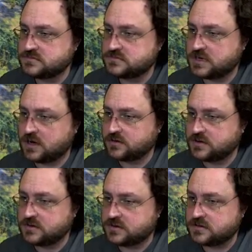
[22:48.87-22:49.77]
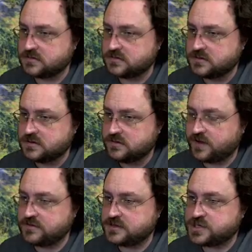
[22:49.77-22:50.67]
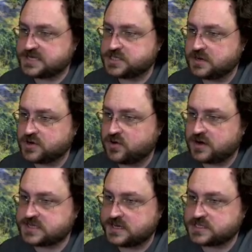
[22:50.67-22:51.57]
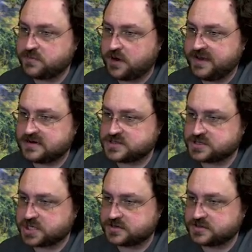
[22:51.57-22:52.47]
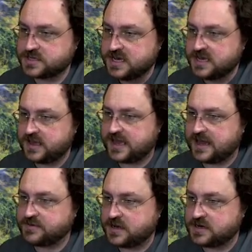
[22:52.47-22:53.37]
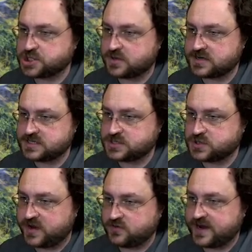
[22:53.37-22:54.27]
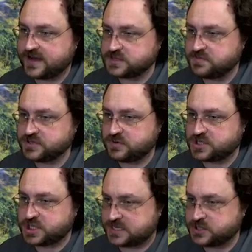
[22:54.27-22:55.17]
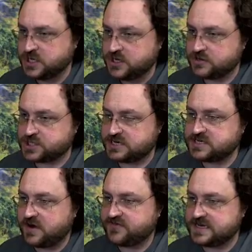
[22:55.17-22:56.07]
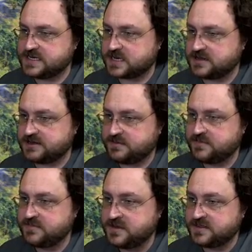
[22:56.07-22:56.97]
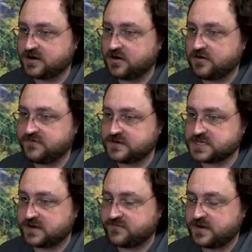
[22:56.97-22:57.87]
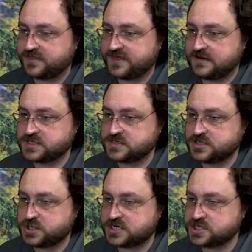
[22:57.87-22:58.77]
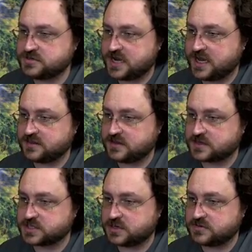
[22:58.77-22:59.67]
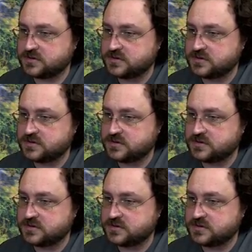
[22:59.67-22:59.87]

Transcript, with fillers: Oh, Following the tracks, you come across a small band of treasure hunters encamped a short distance away, their wagons bursting with chests. You chase them off these and claim their haul for yourself. A thousand treasure and the luck stone.